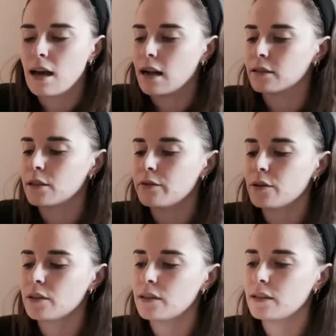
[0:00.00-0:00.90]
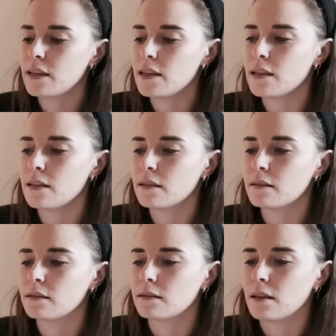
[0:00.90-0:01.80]
I don't know if you can see,
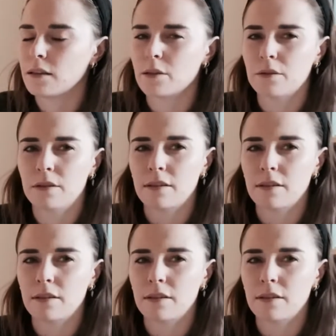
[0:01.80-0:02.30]
I don't want to